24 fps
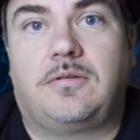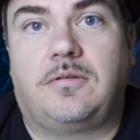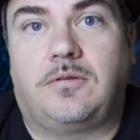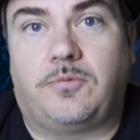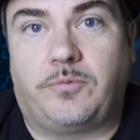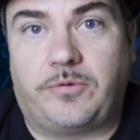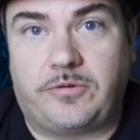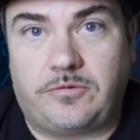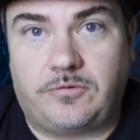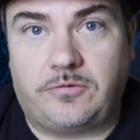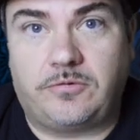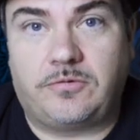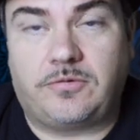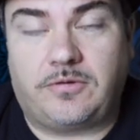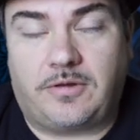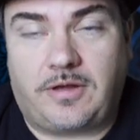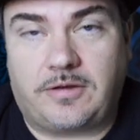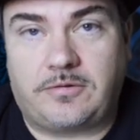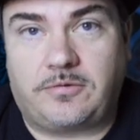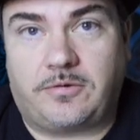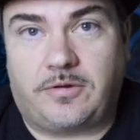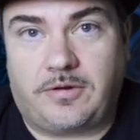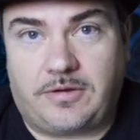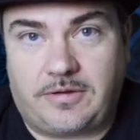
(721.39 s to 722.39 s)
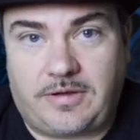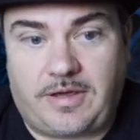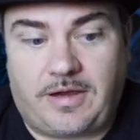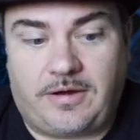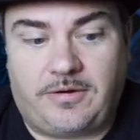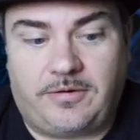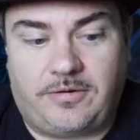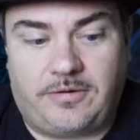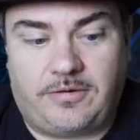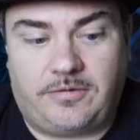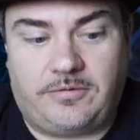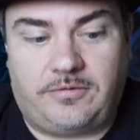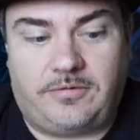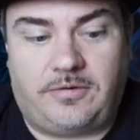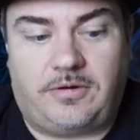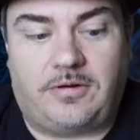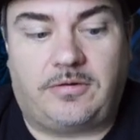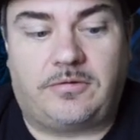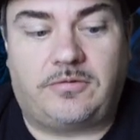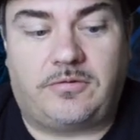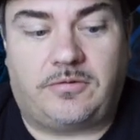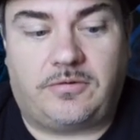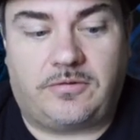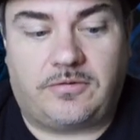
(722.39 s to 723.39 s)
the reduced electron carriers that
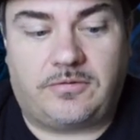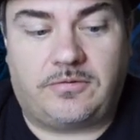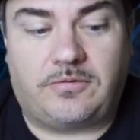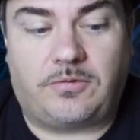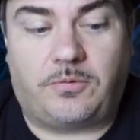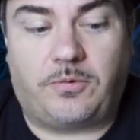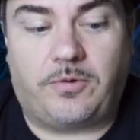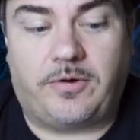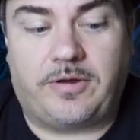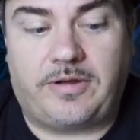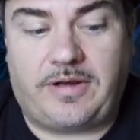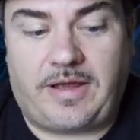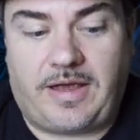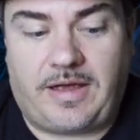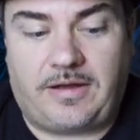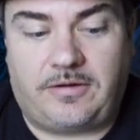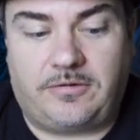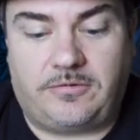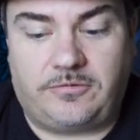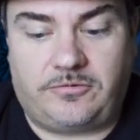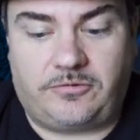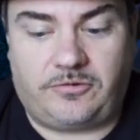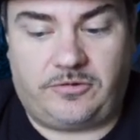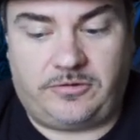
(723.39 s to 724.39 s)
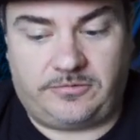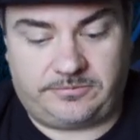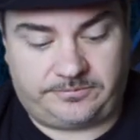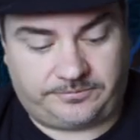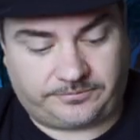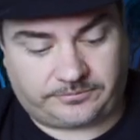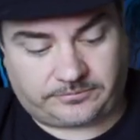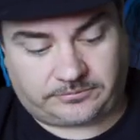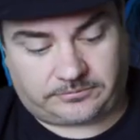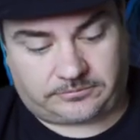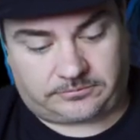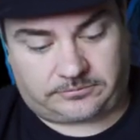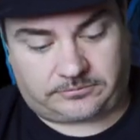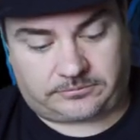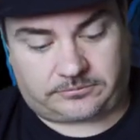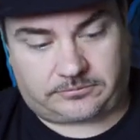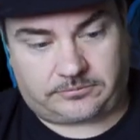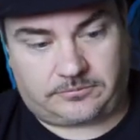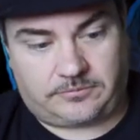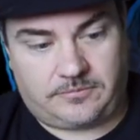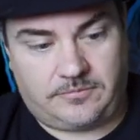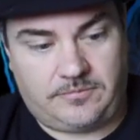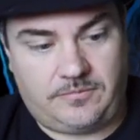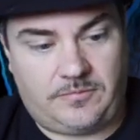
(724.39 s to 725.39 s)
are storing energy.
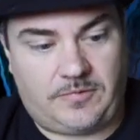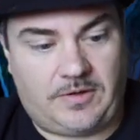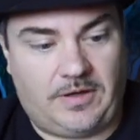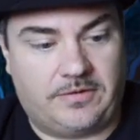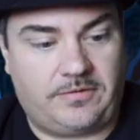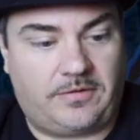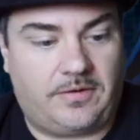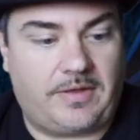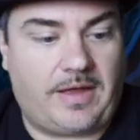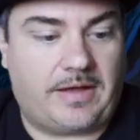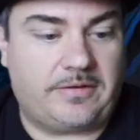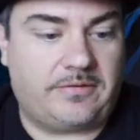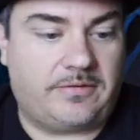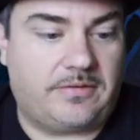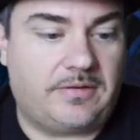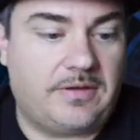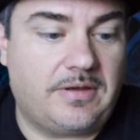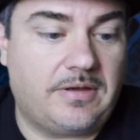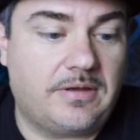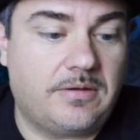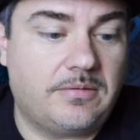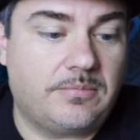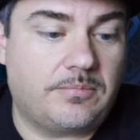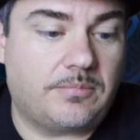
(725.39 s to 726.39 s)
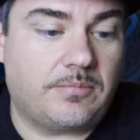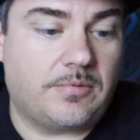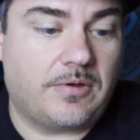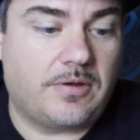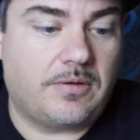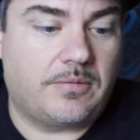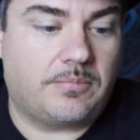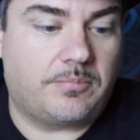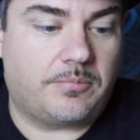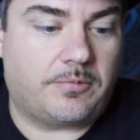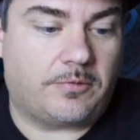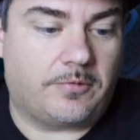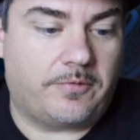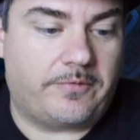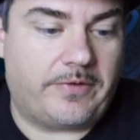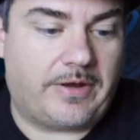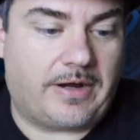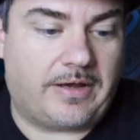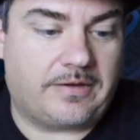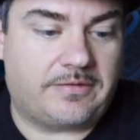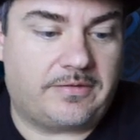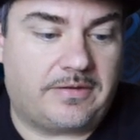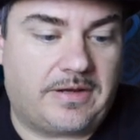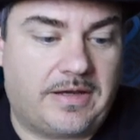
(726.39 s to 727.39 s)
So that's the pyruvate
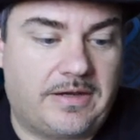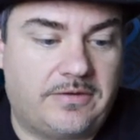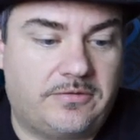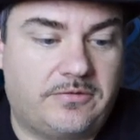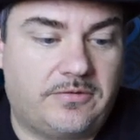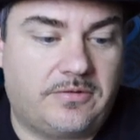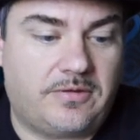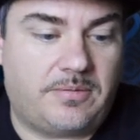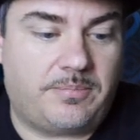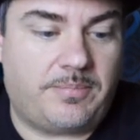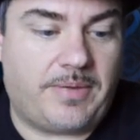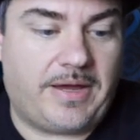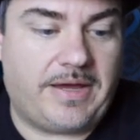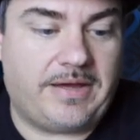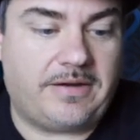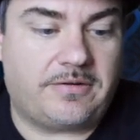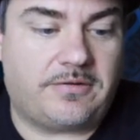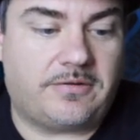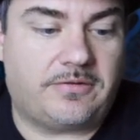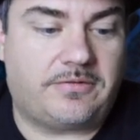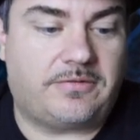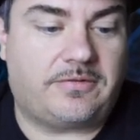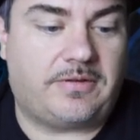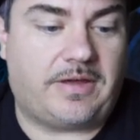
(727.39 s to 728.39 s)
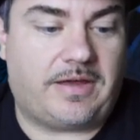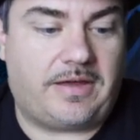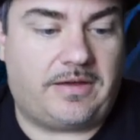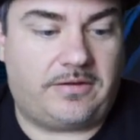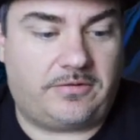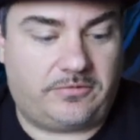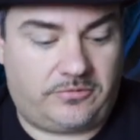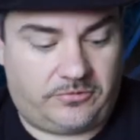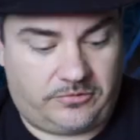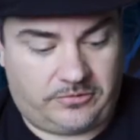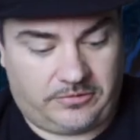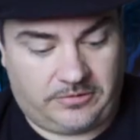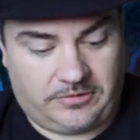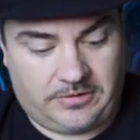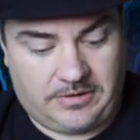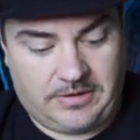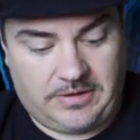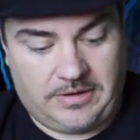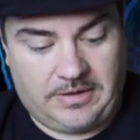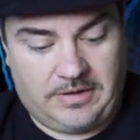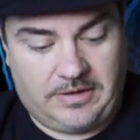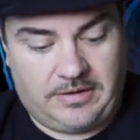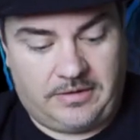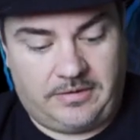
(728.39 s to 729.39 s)
oxidation, the minor stage.
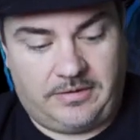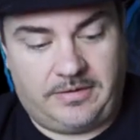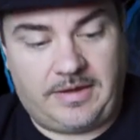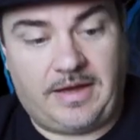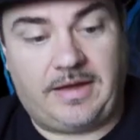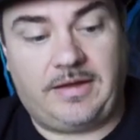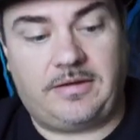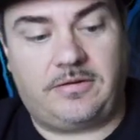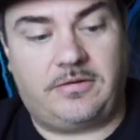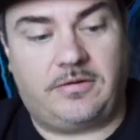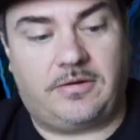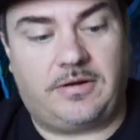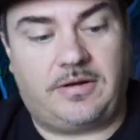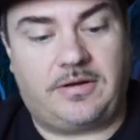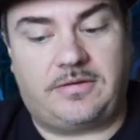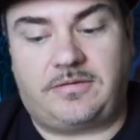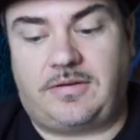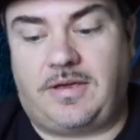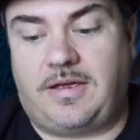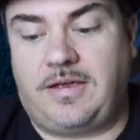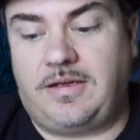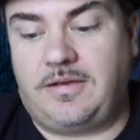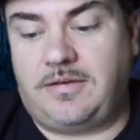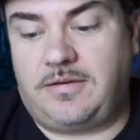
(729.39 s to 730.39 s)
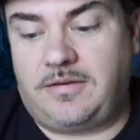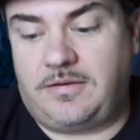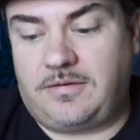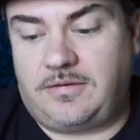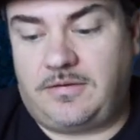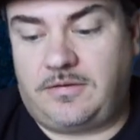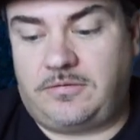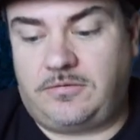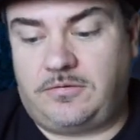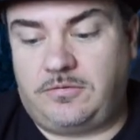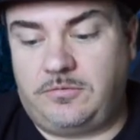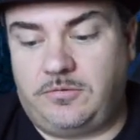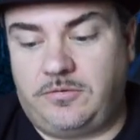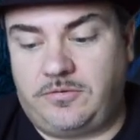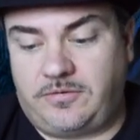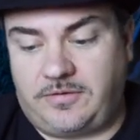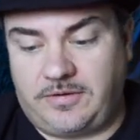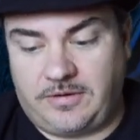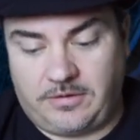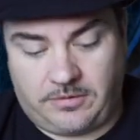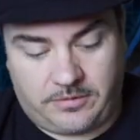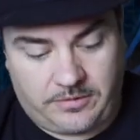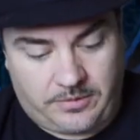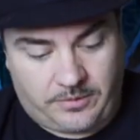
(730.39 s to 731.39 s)
Then you're gonna take the two
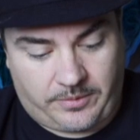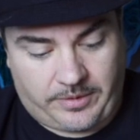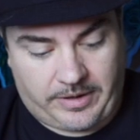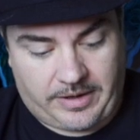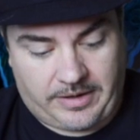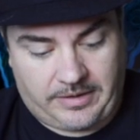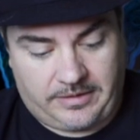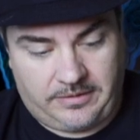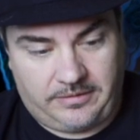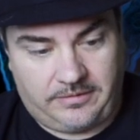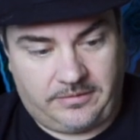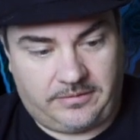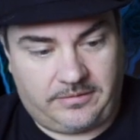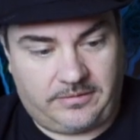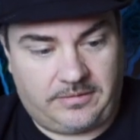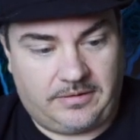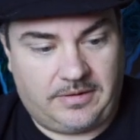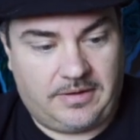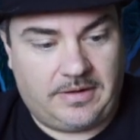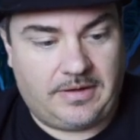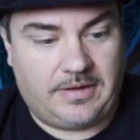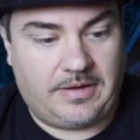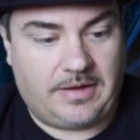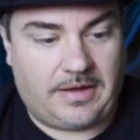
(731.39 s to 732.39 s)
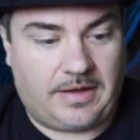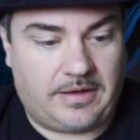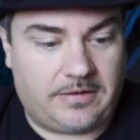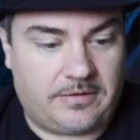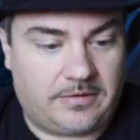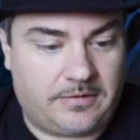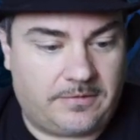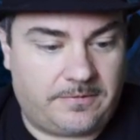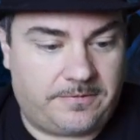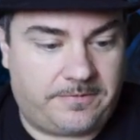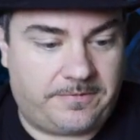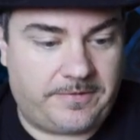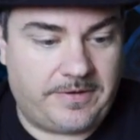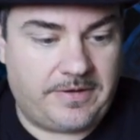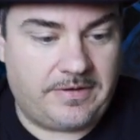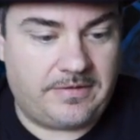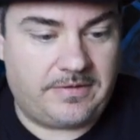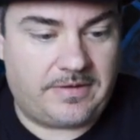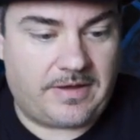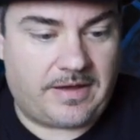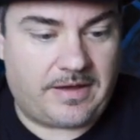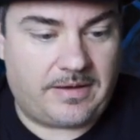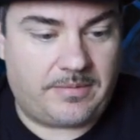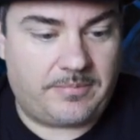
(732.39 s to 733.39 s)
acetyl-CoAs, and you're gonna
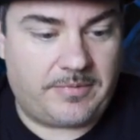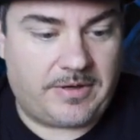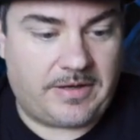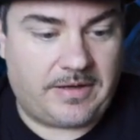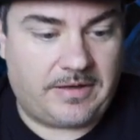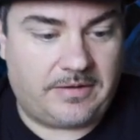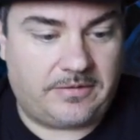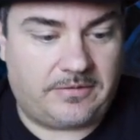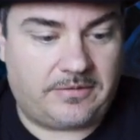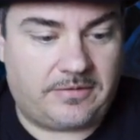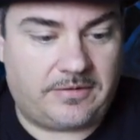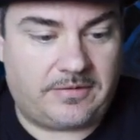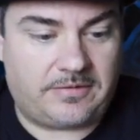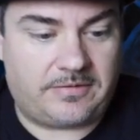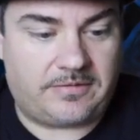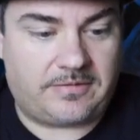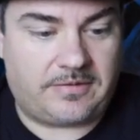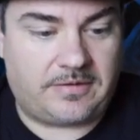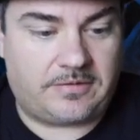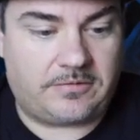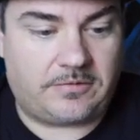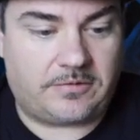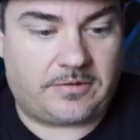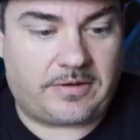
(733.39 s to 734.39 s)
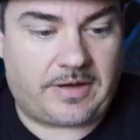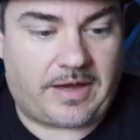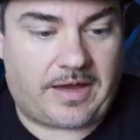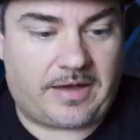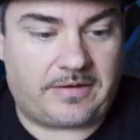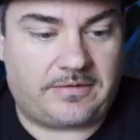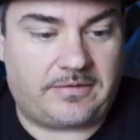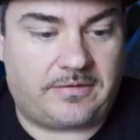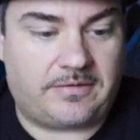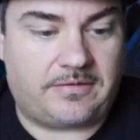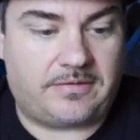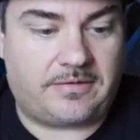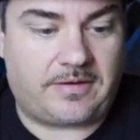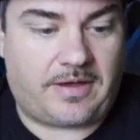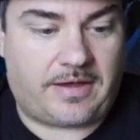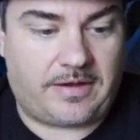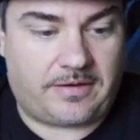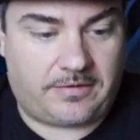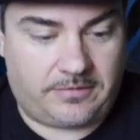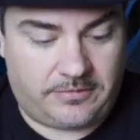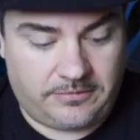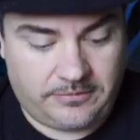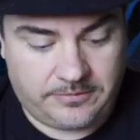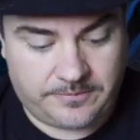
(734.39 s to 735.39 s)
feed them into the citric acid
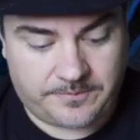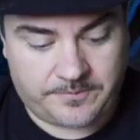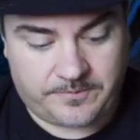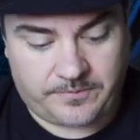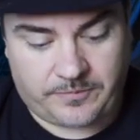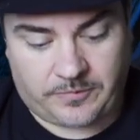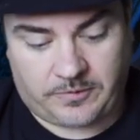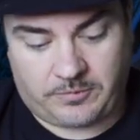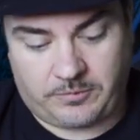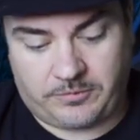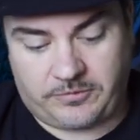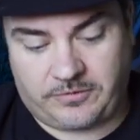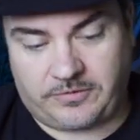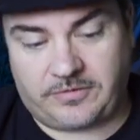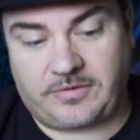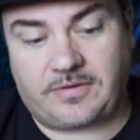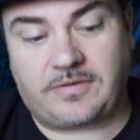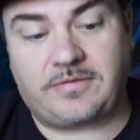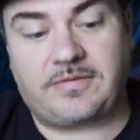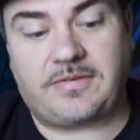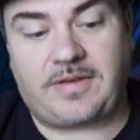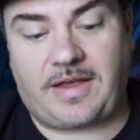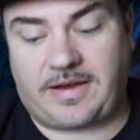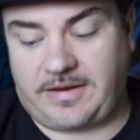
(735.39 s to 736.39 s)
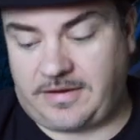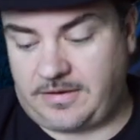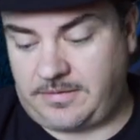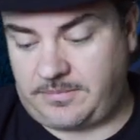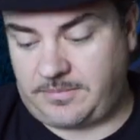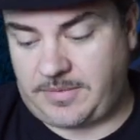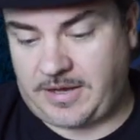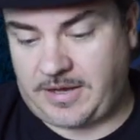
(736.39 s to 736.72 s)
cycle, which is the second